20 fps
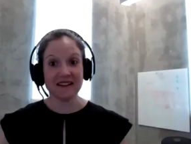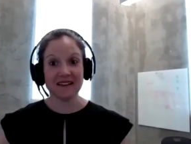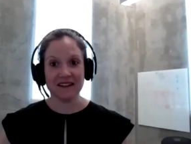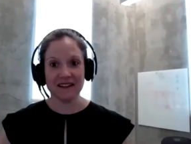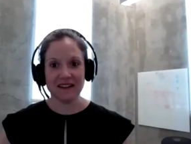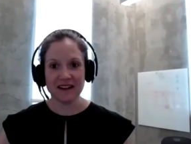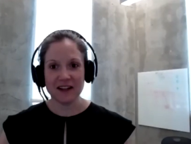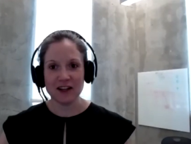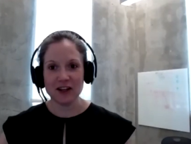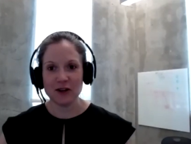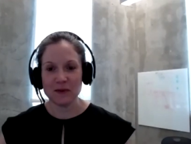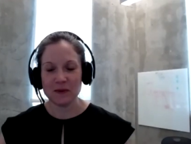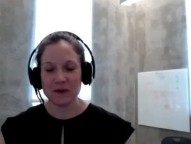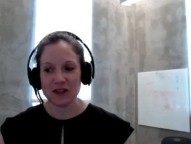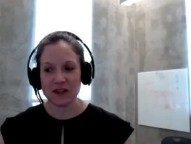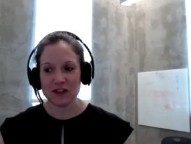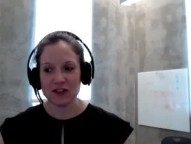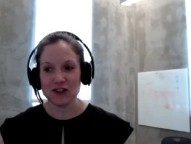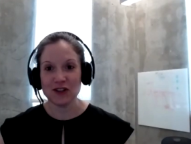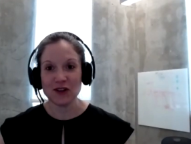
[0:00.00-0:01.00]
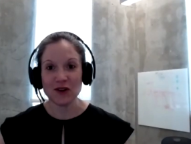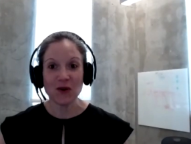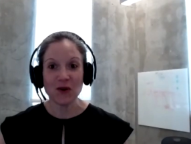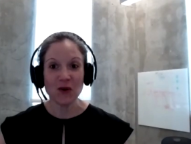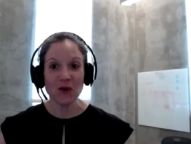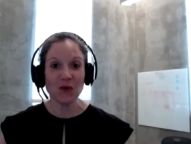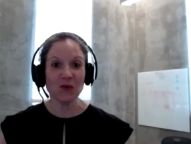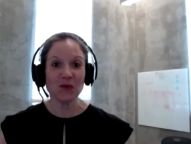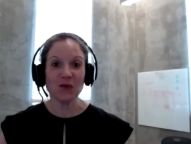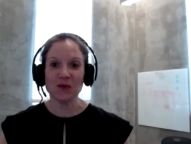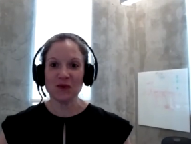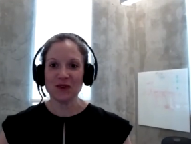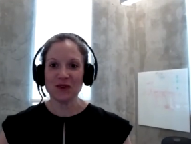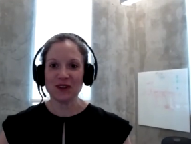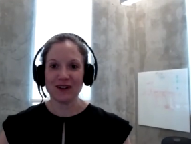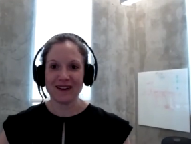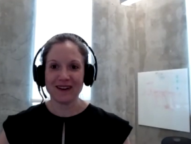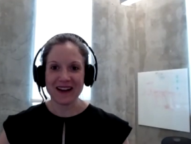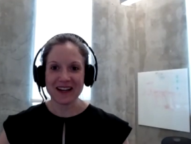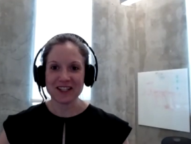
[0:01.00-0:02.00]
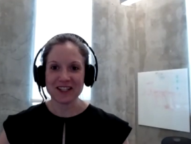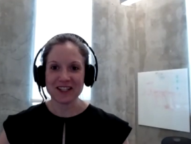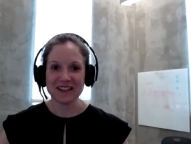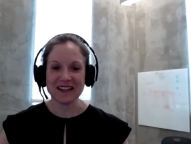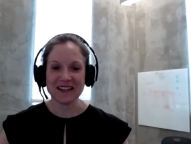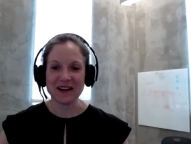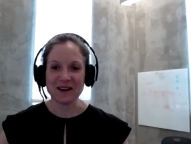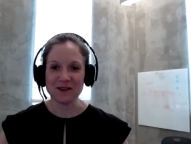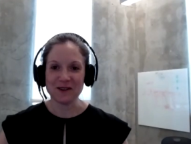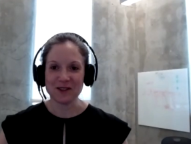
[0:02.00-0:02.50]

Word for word: um, so there are actually now